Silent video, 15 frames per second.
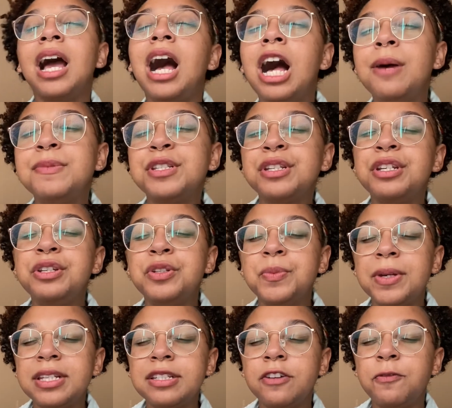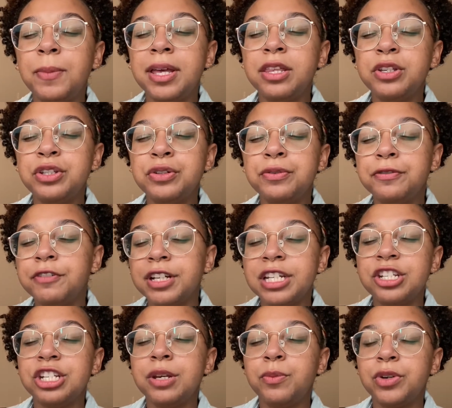I'm just gonna use my Stuff by the Dew, forget
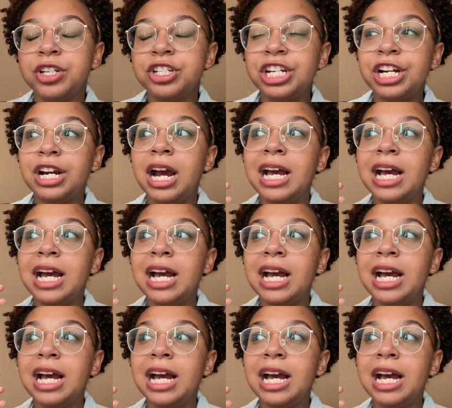Shea Moisture.